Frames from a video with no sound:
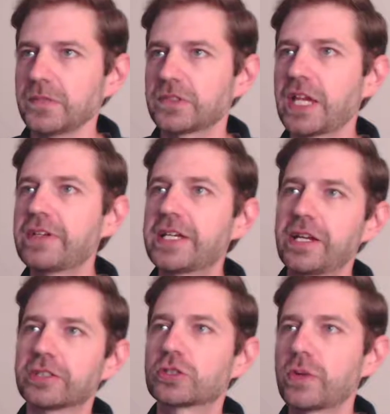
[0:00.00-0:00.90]
David
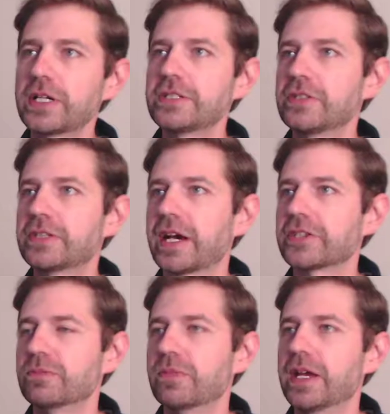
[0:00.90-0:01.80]
killed
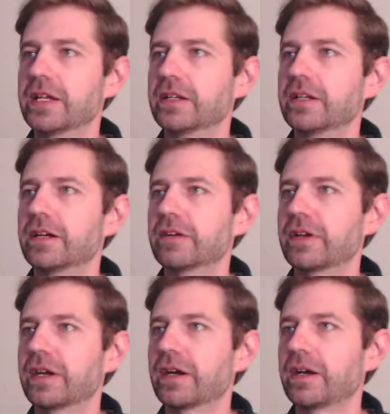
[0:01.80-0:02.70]
22,000 men of
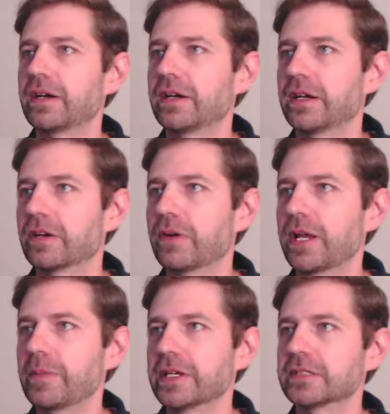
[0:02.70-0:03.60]
the
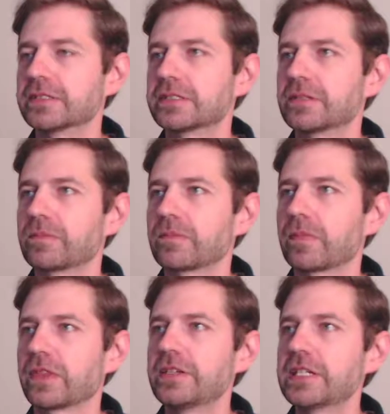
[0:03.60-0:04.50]
Arameans.
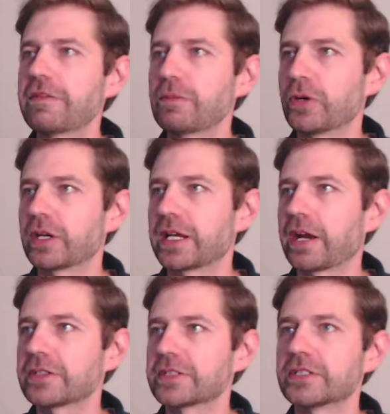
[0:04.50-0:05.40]
Then David put
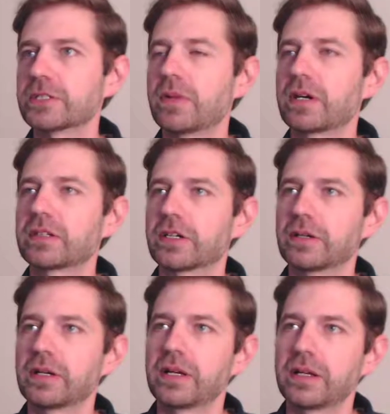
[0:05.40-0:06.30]
garrisons among
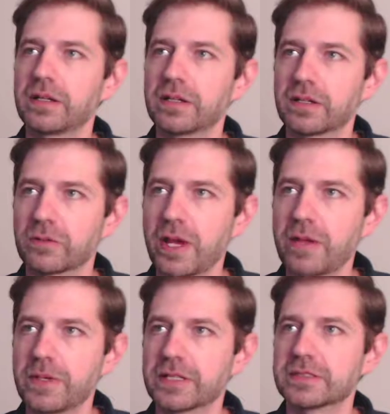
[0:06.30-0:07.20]
the
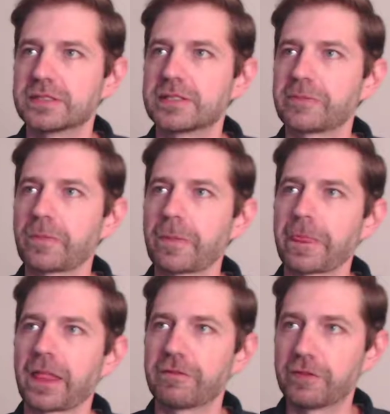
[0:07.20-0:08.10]
Arameans
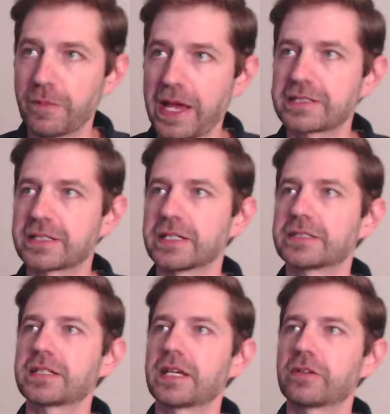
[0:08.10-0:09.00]
of
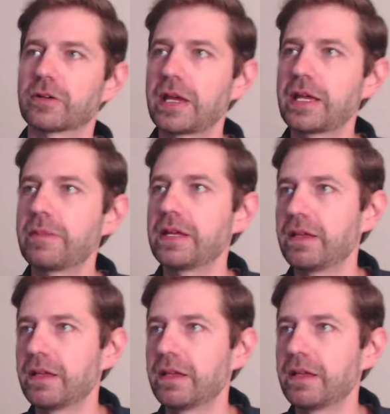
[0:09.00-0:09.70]
Damascus and the Arameans